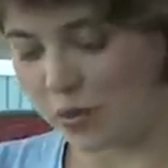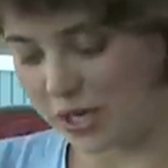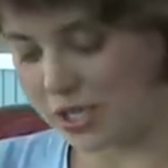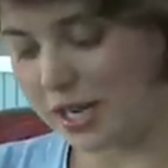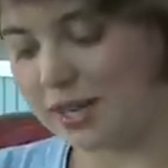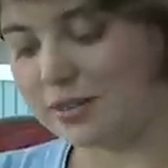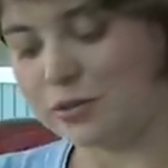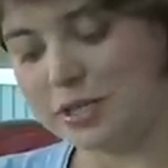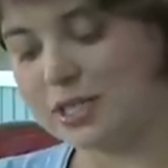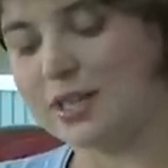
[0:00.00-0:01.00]
wish and the
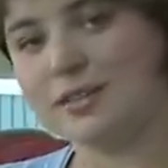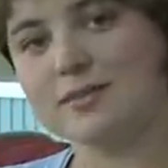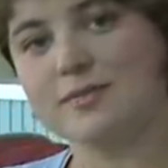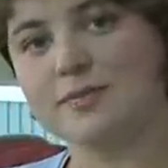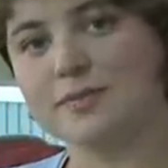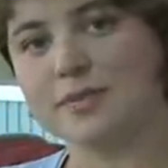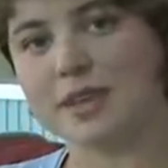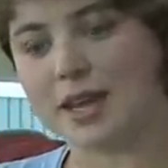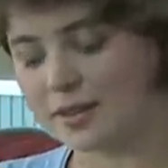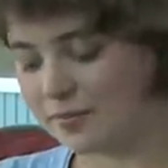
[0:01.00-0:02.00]
reason
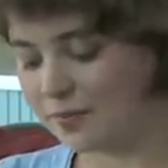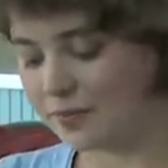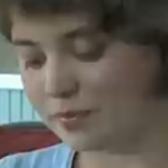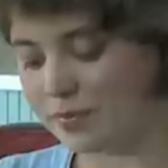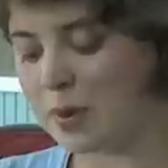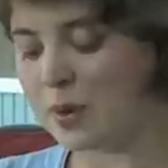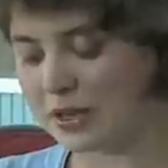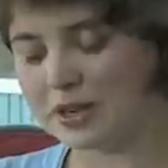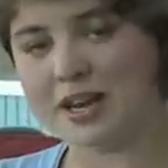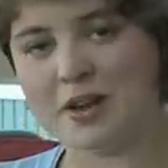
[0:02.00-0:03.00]
that my
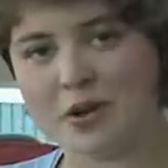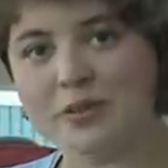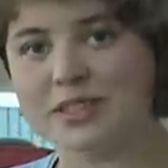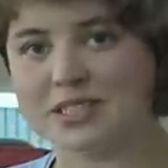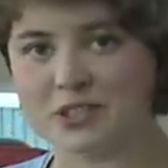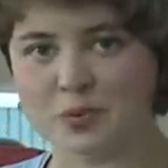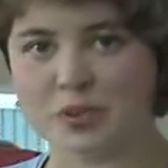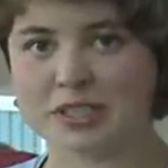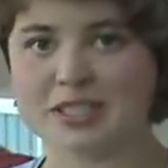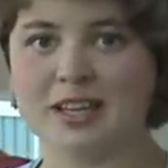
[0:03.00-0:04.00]
mother and I wrote these two
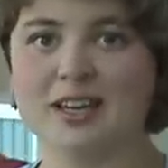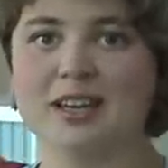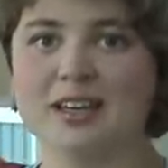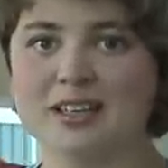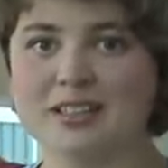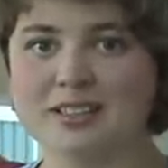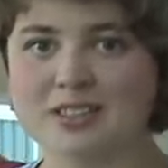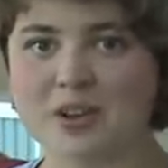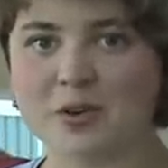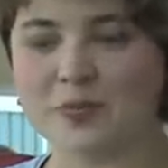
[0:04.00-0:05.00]
books.
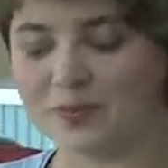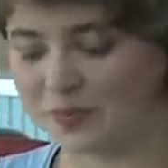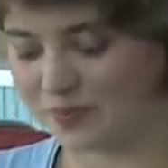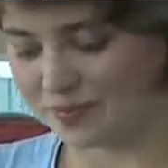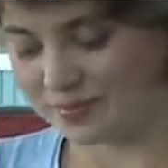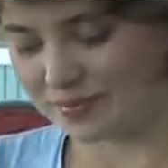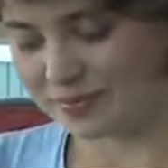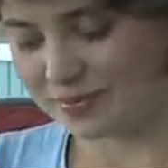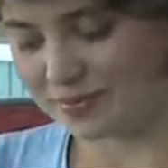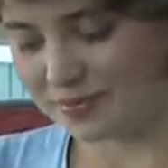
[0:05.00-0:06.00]
So,
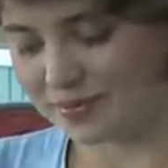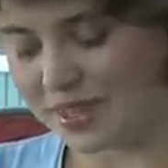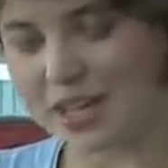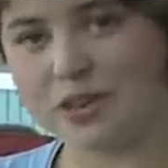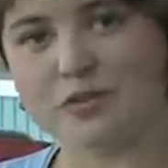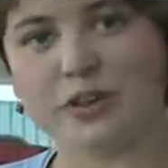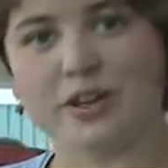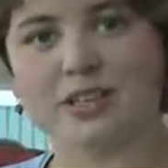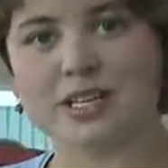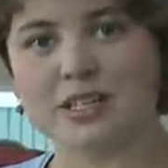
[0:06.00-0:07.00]
thank you for
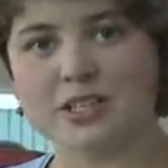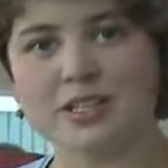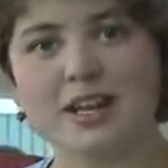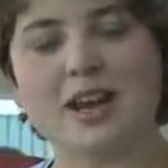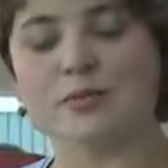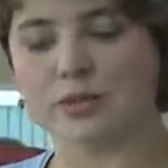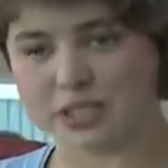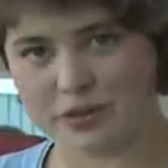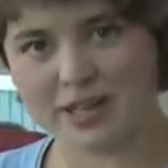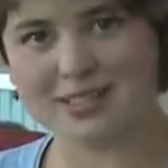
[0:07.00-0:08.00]
your attention, and we'll
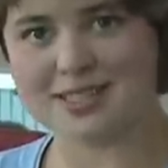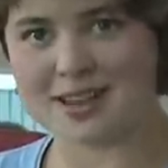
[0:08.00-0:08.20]
see you next